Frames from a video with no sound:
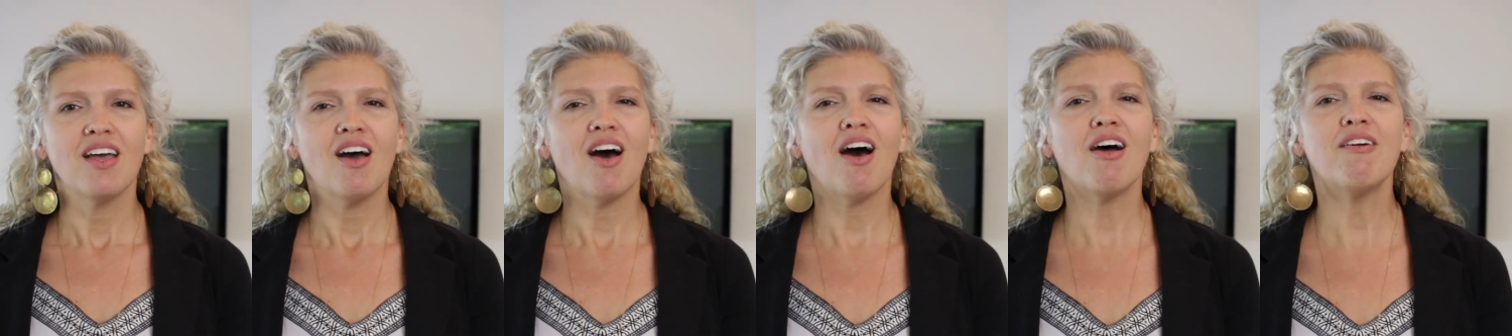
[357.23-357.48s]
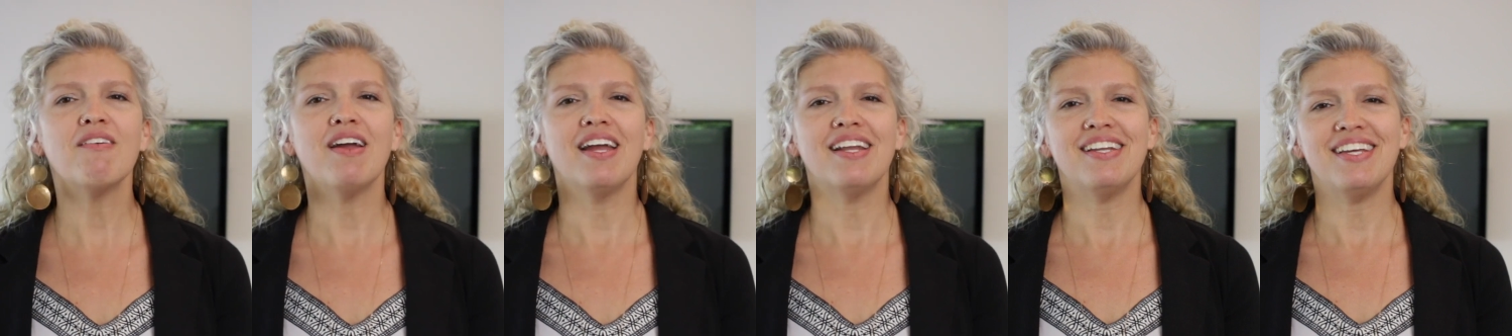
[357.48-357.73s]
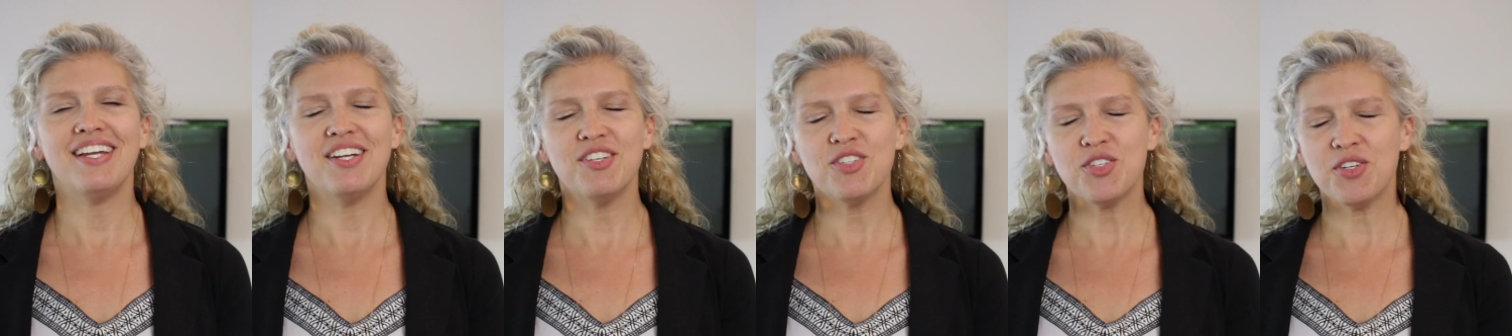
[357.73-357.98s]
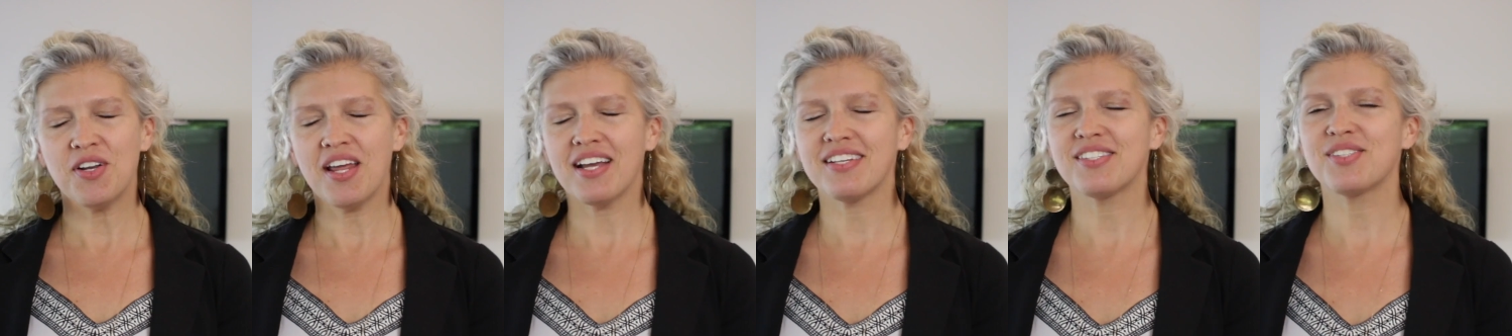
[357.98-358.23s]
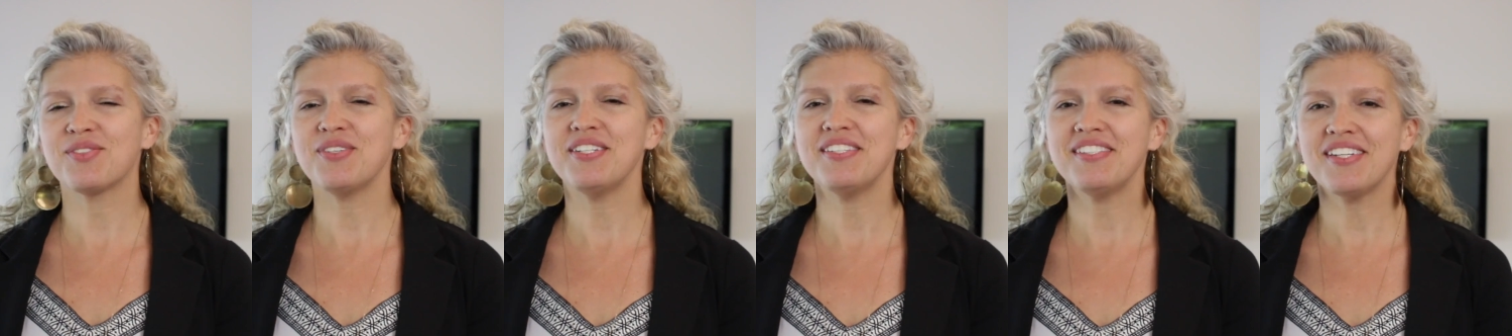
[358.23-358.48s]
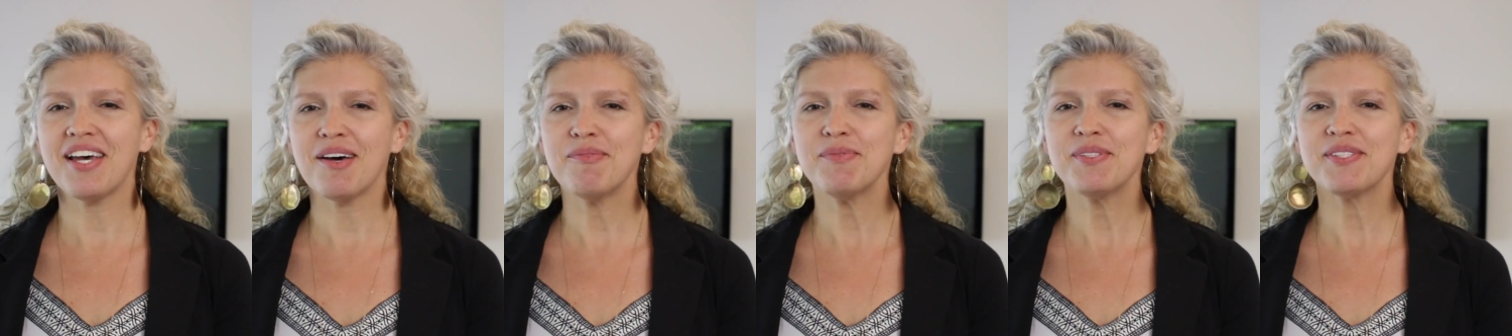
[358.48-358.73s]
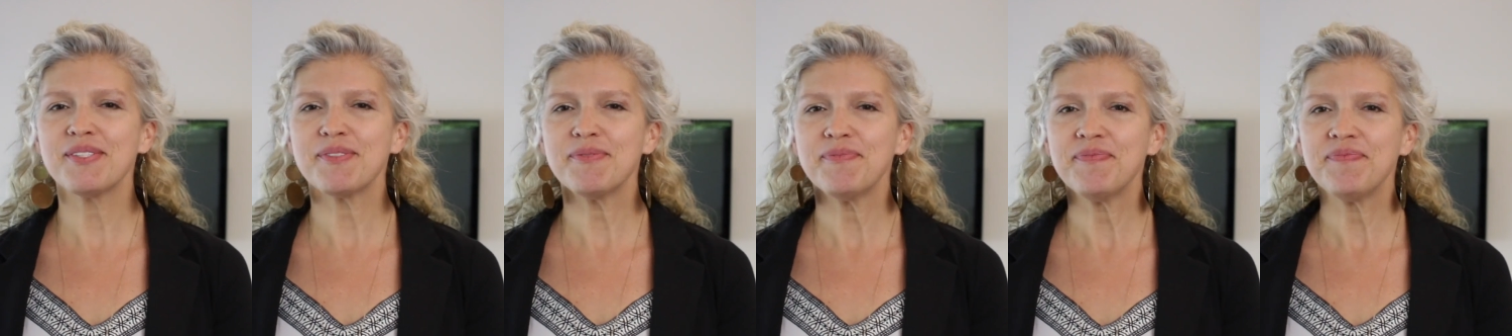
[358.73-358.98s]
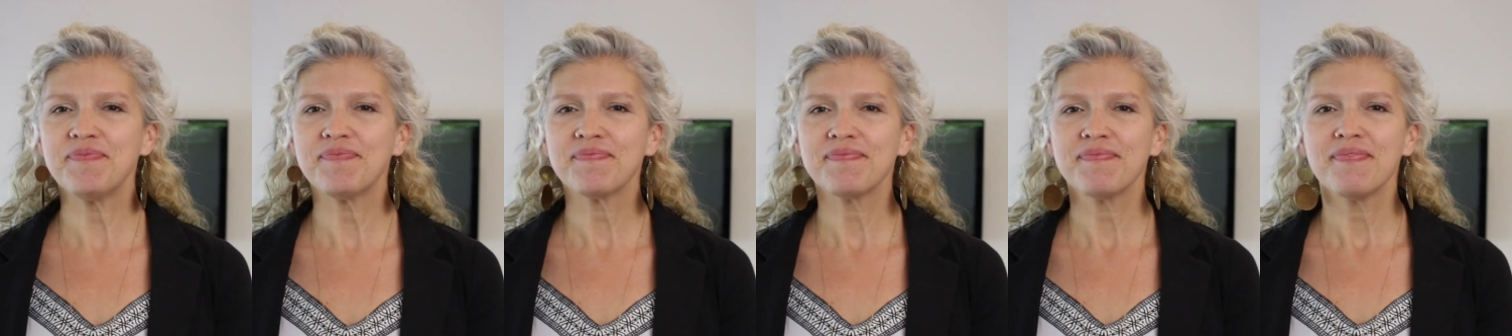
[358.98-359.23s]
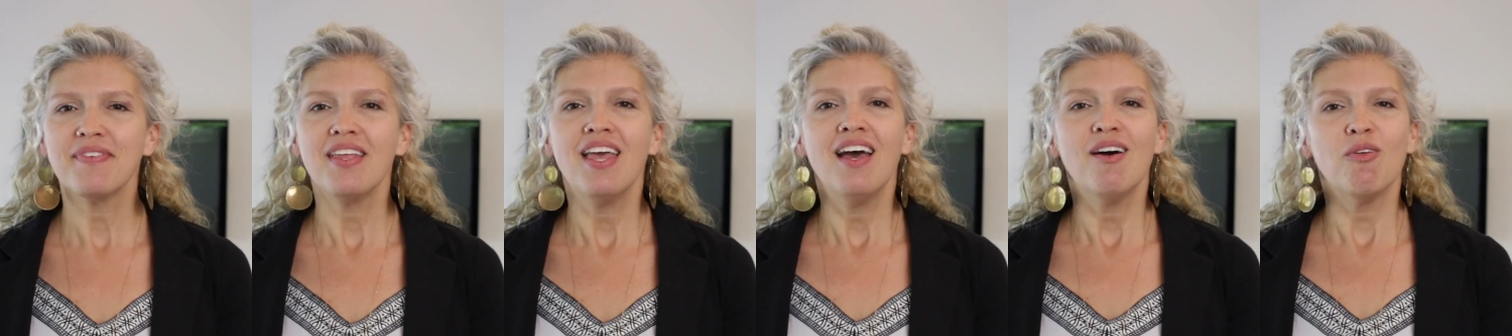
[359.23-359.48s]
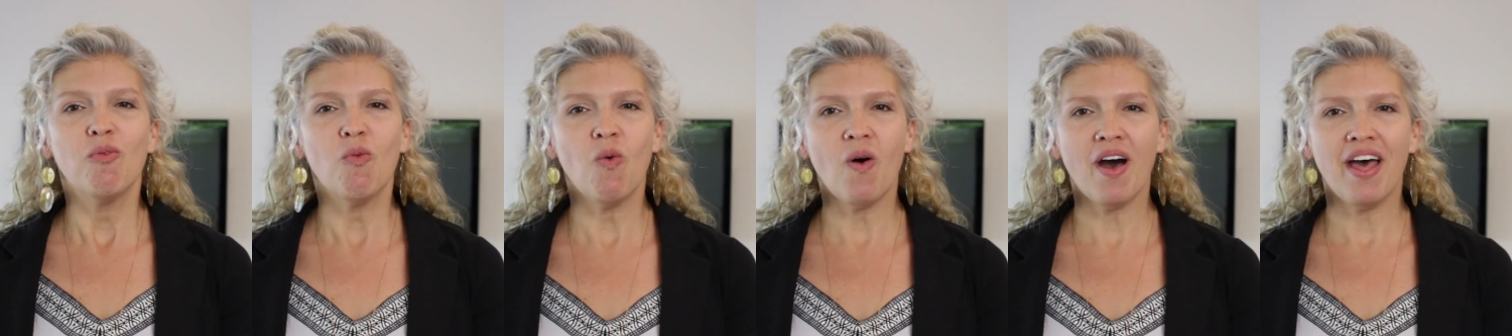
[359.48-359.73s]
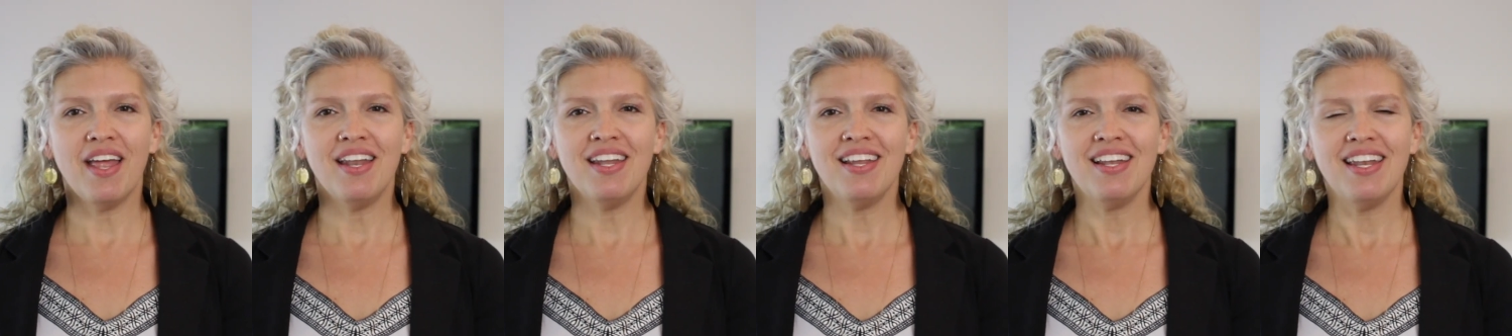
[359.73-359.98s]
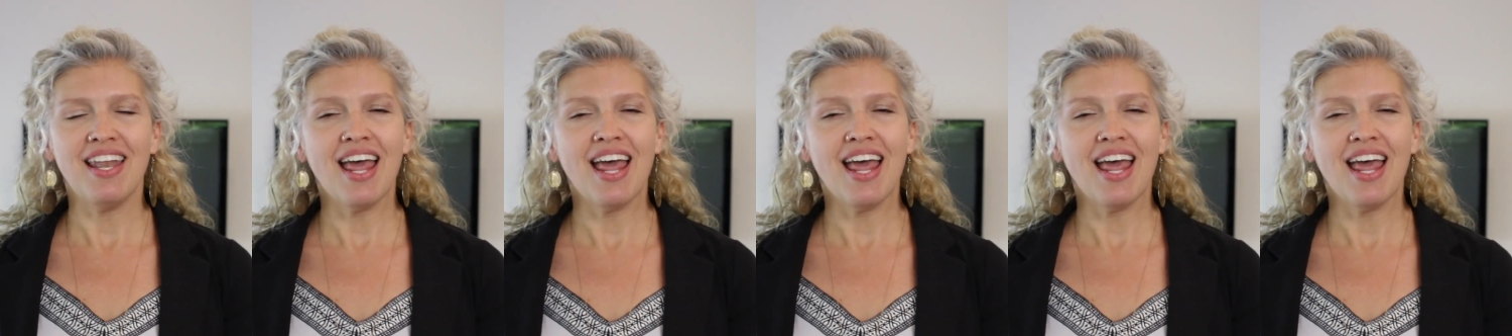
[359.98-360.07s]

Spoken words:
All right, here's your next 3 steps. 1,